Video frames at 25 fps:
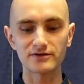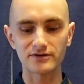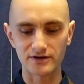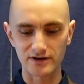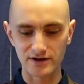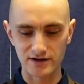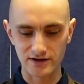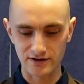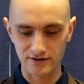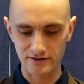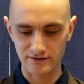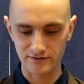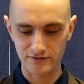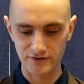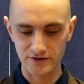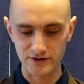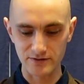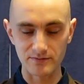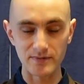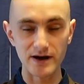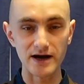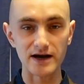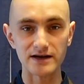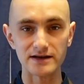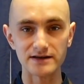for the
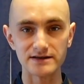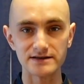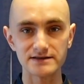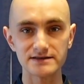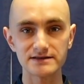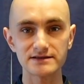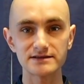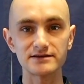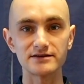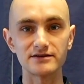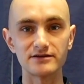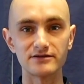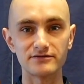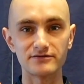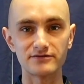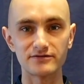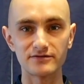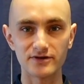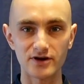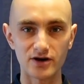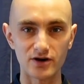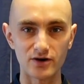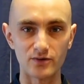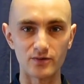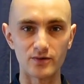balance of
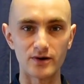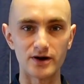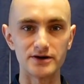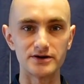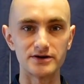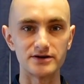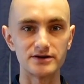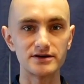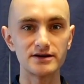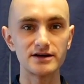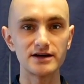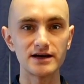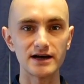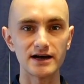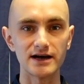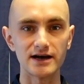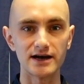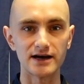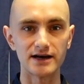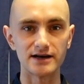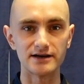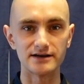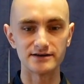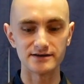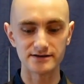hot water
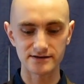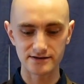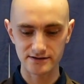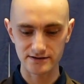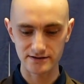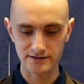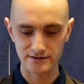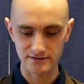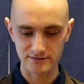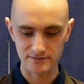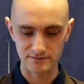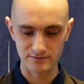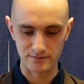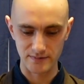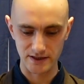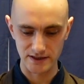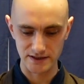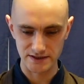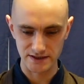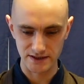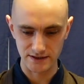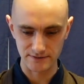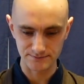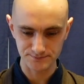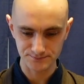and
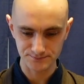matcha.